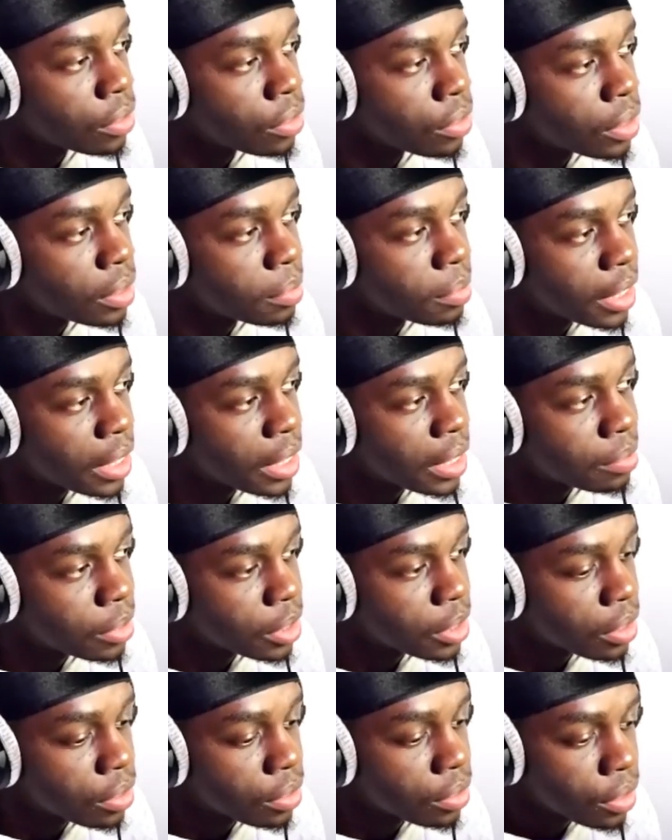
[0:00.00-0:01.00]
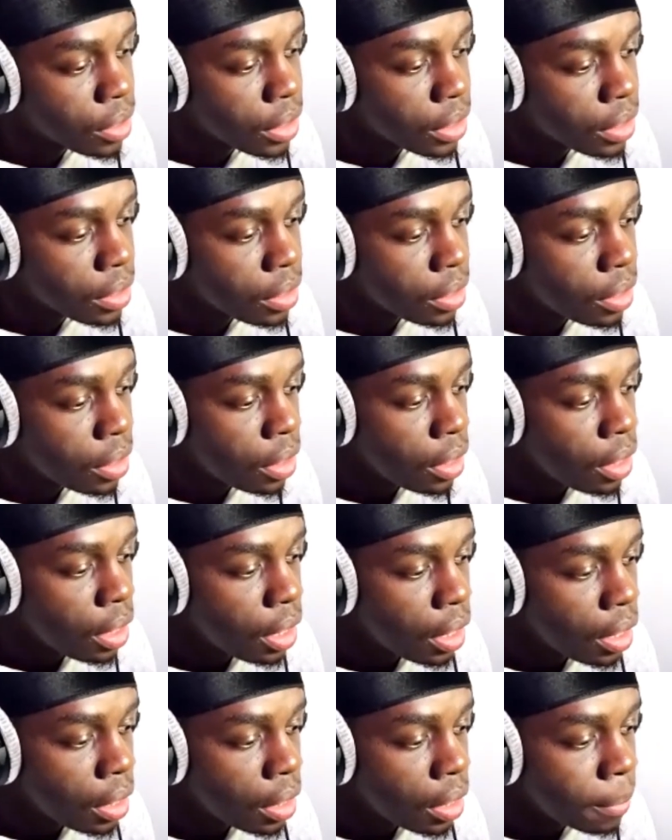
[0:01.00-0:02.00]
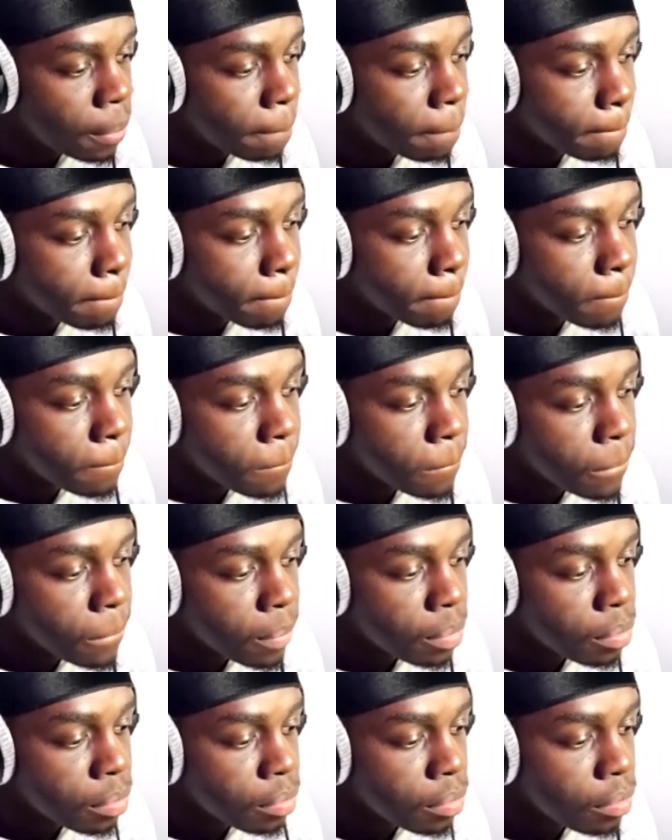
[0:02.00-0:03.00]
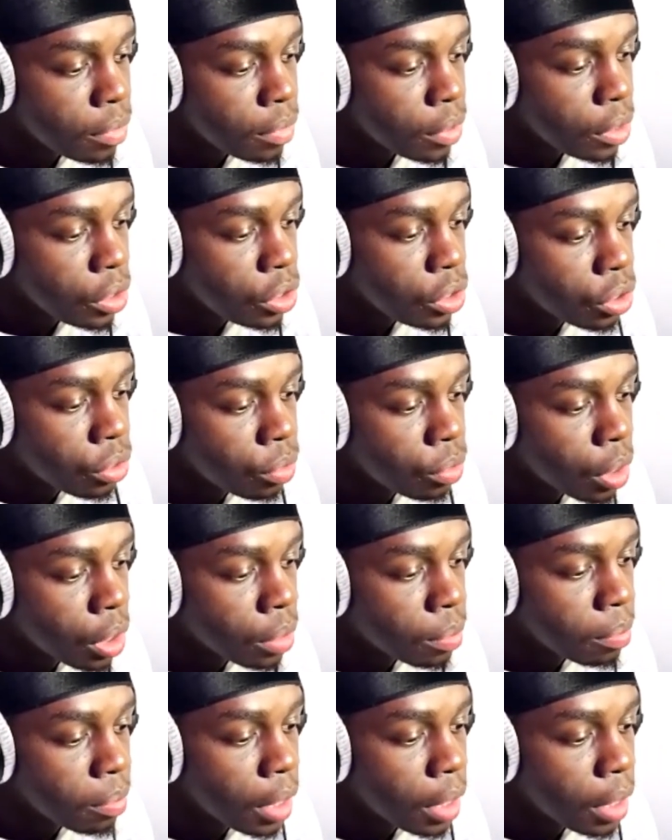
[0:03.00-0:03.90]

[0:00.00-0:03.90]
man. Absolutely. Um, you know what?